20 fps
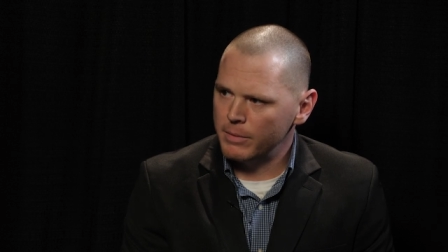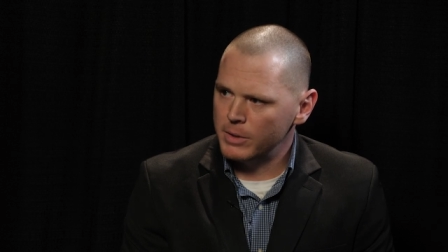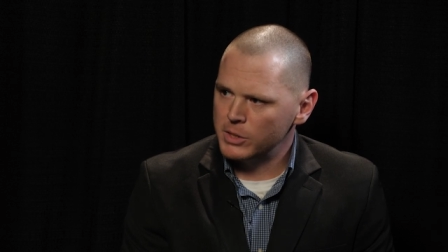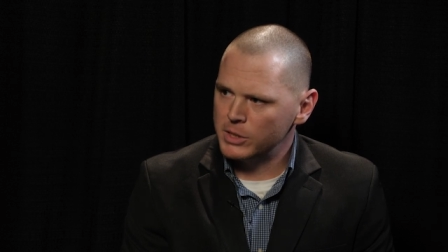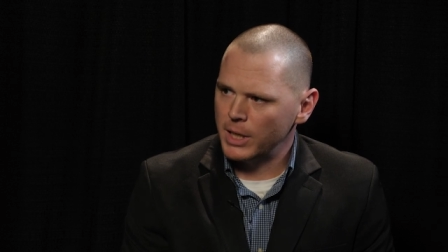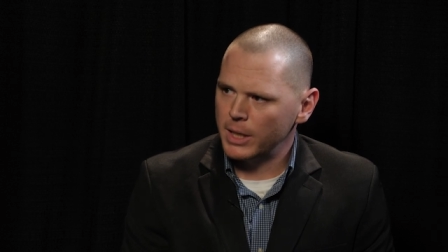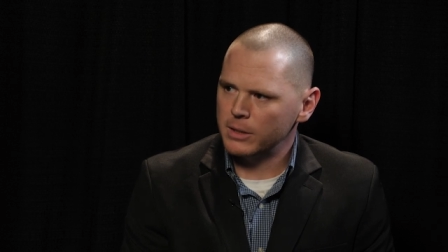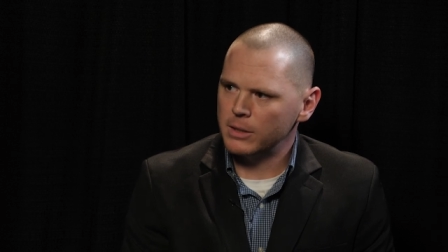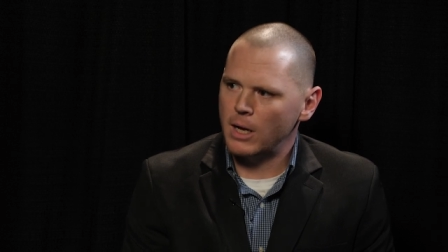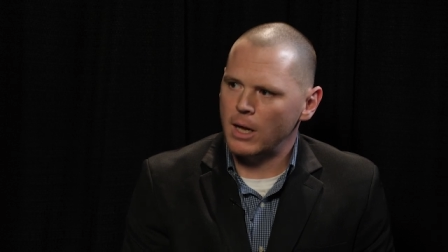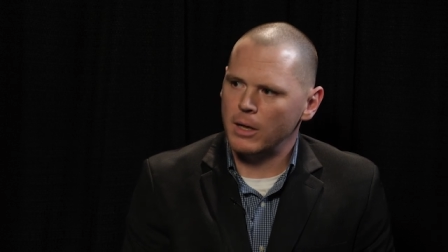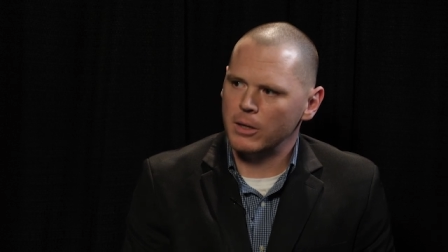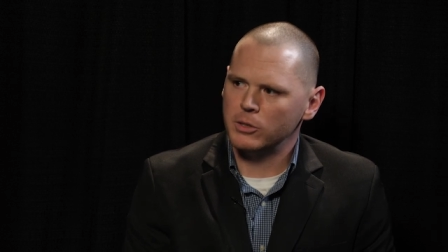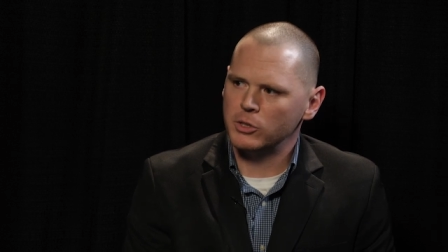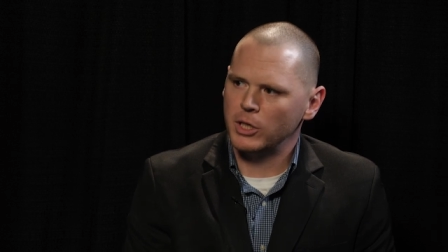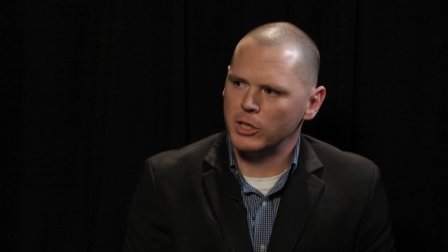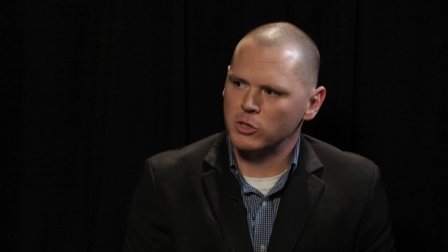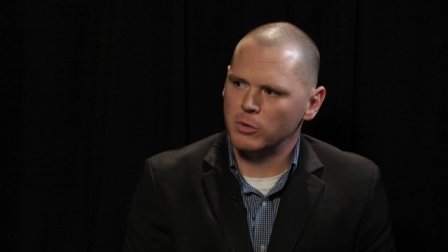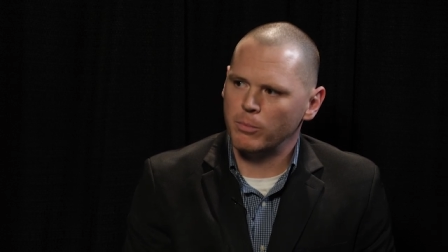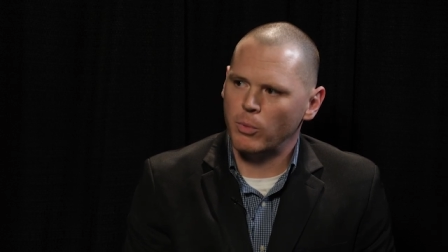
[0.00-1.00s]
the
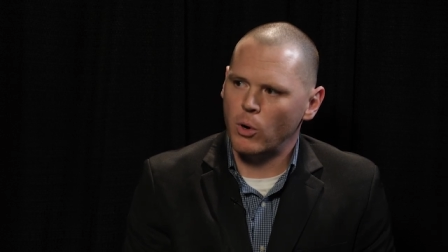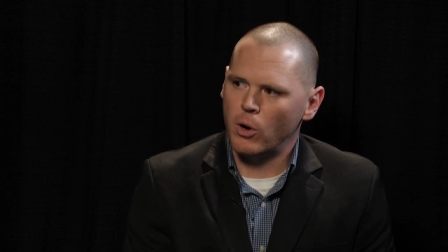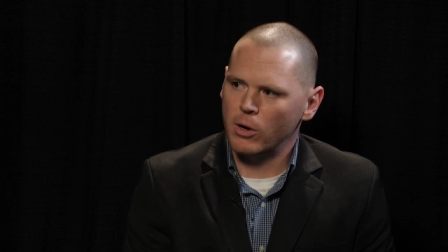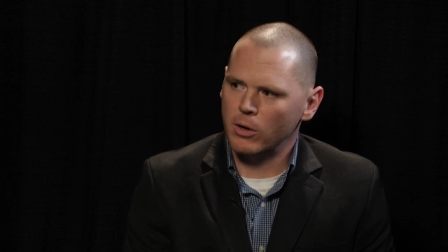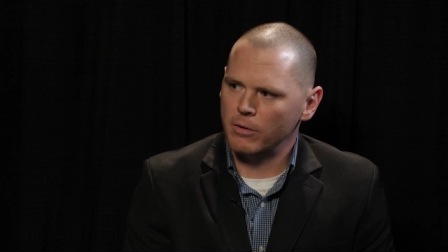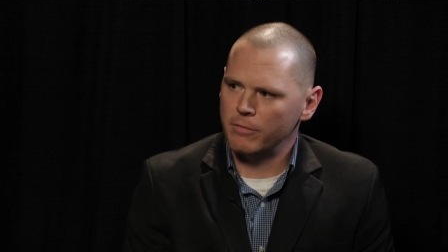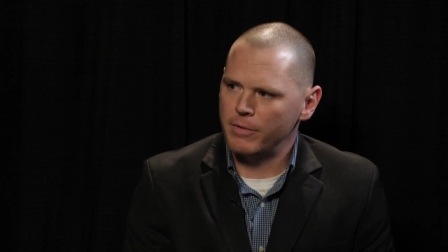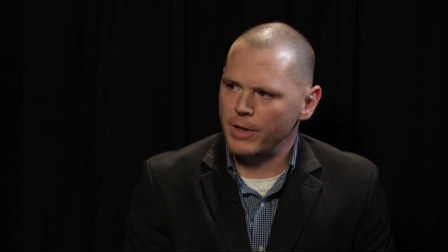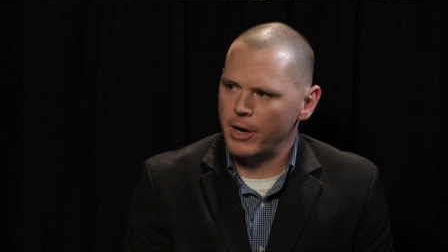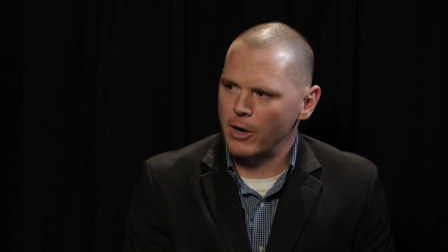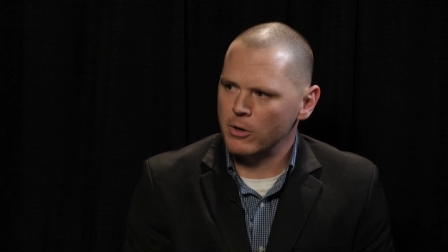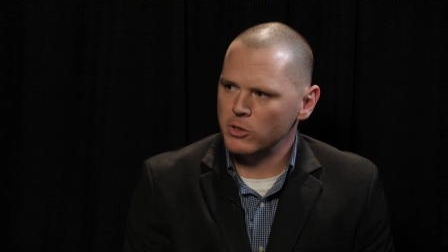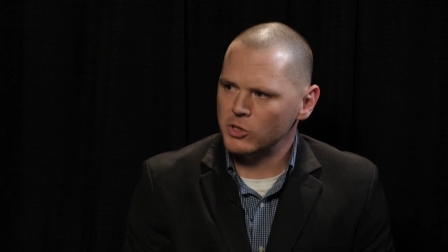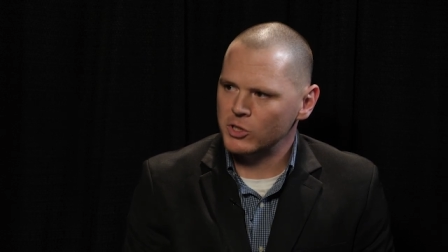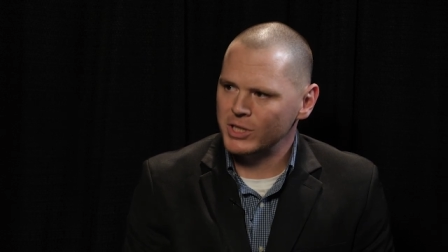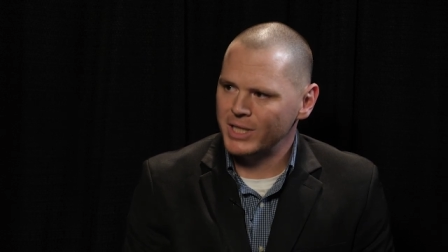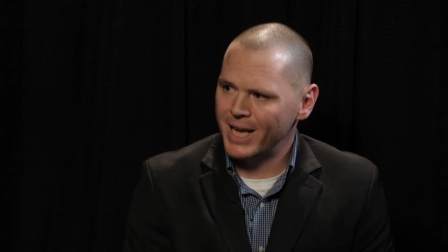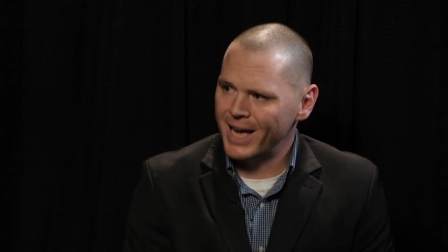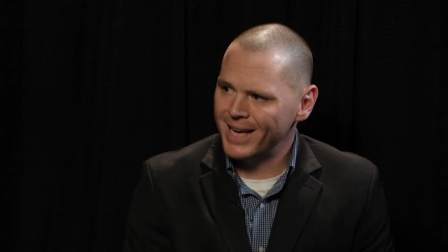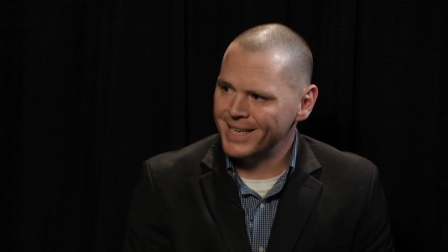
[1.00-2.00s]
technology as a part of their
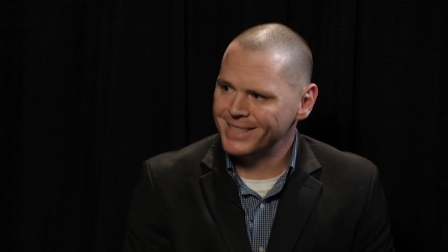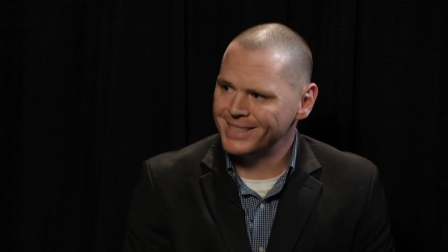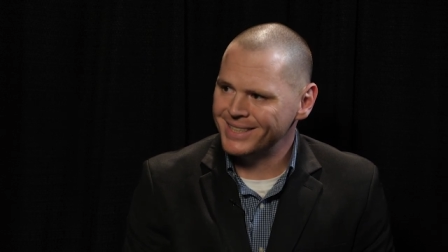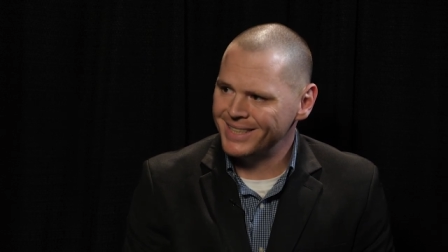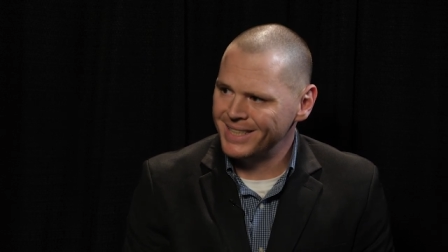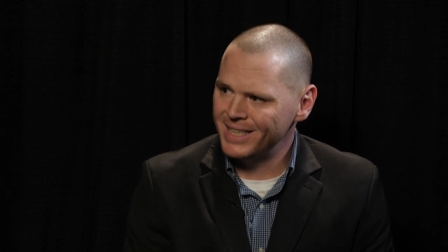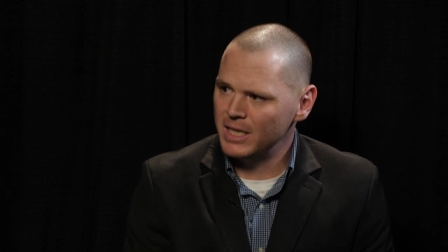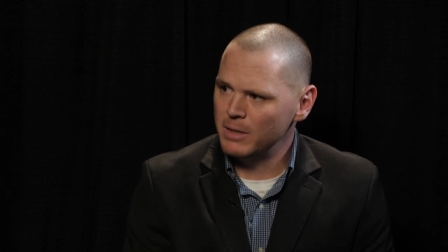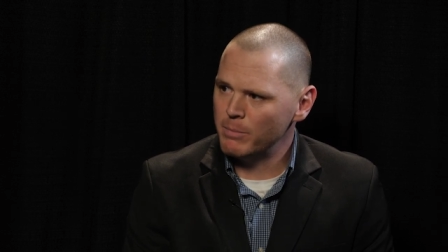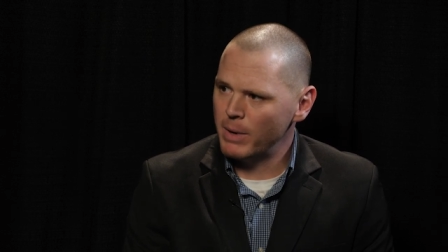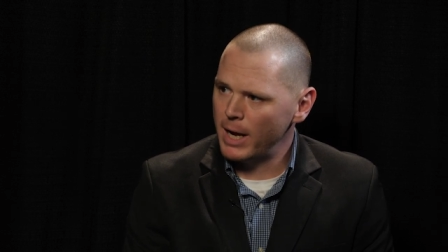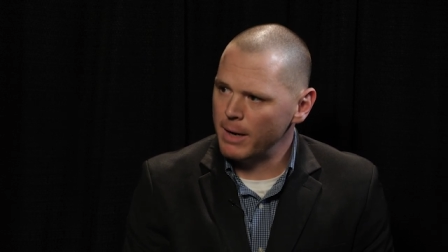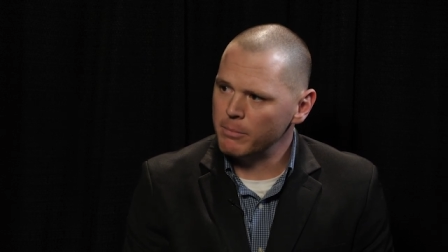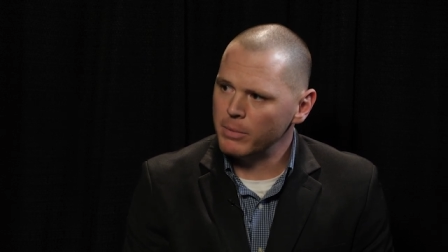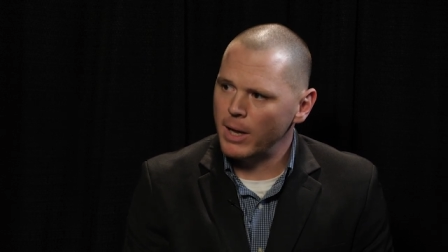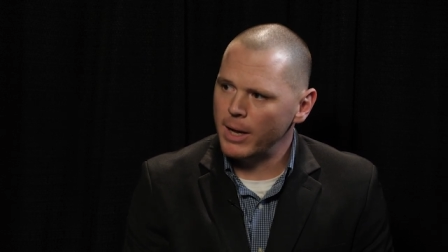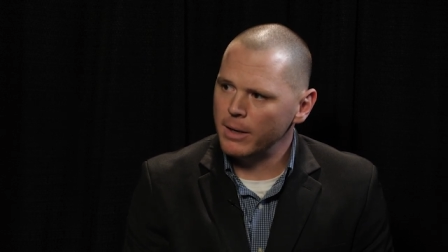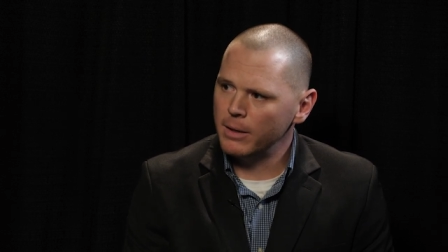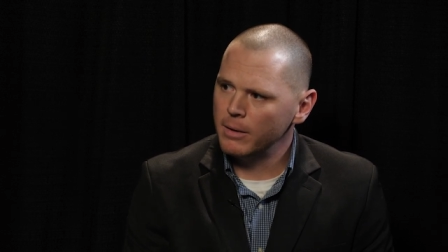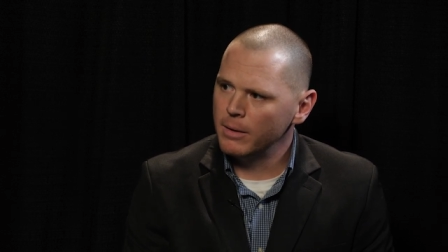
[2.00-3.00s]
CI CD
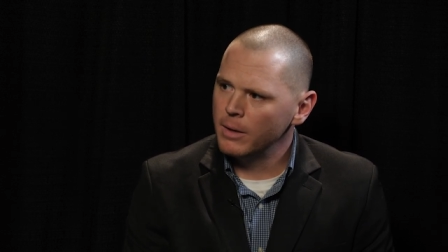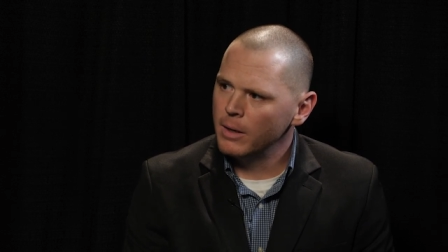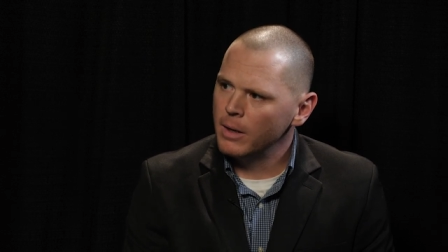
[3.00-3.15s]
pipeline.